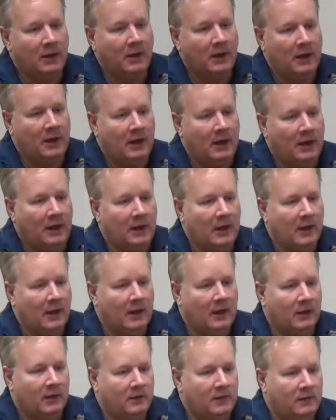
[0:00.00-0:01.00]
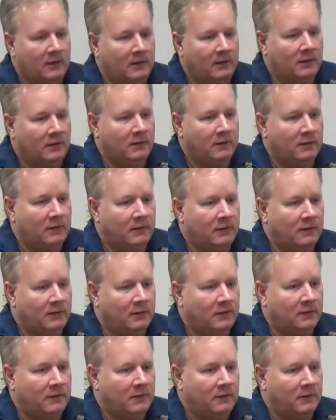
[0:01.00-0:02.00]
And
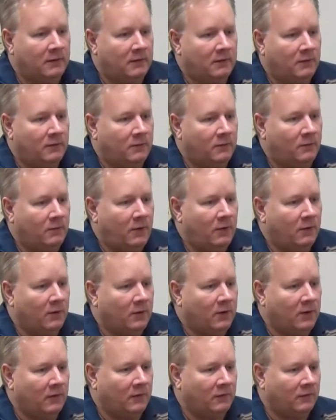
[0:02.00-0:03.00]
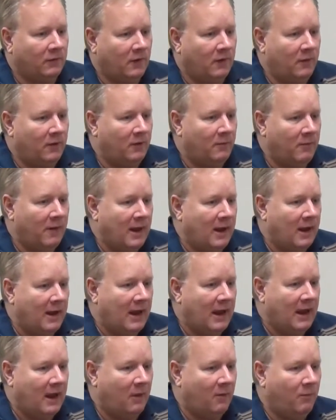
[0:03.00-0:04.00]
we were concerned about
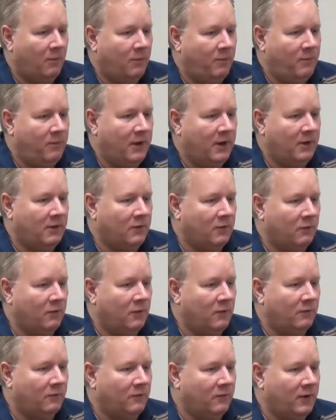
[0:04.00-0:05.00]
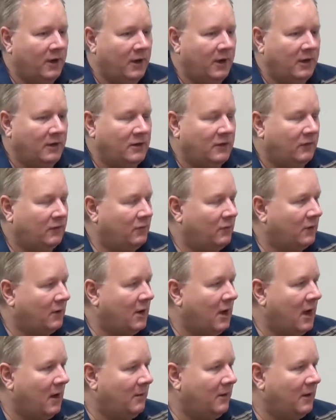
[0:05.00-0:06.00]
how big the rooms were getting just to
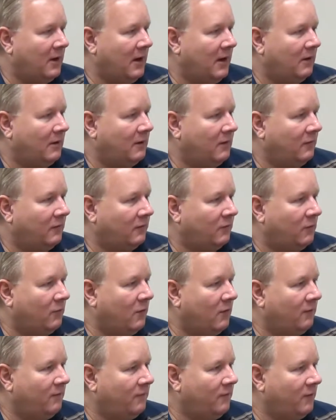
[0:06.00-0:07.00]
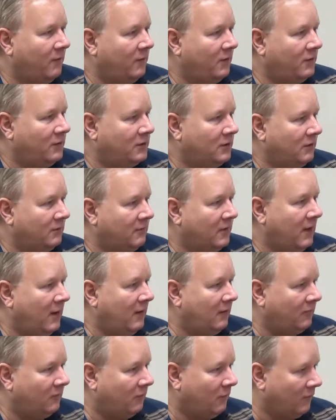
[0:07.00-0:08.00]
accommodate the square footage of
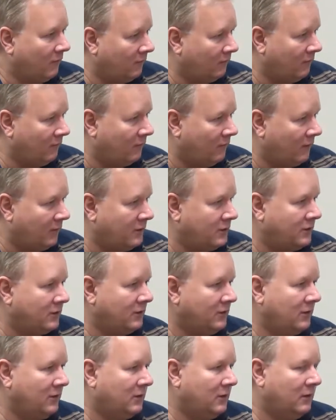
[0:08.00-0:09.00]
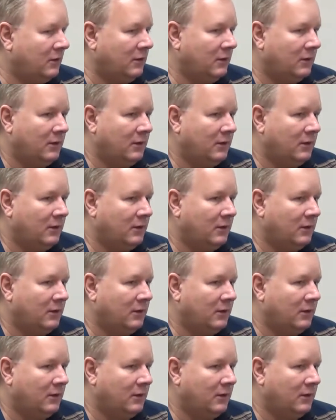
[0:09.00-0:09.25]
casework storage. Mm-hmm.